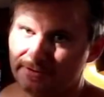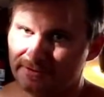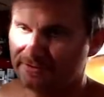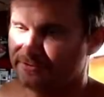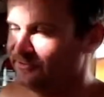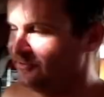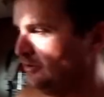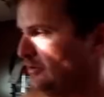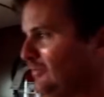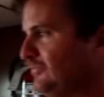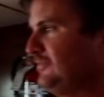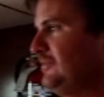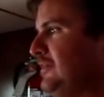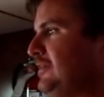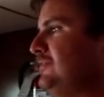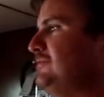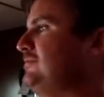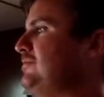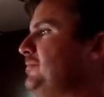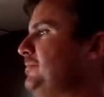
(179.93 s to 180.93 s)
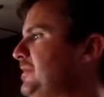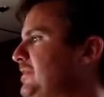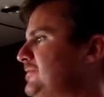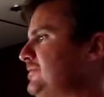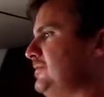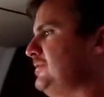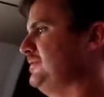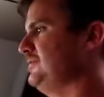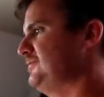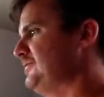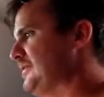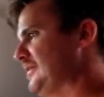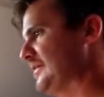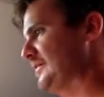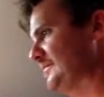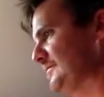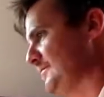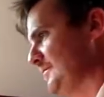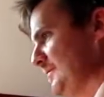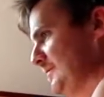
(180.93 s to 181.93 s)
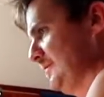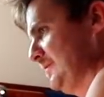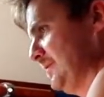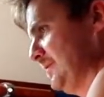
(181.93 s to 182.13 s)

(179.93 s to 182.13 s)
a little self-test for about 30 seconds.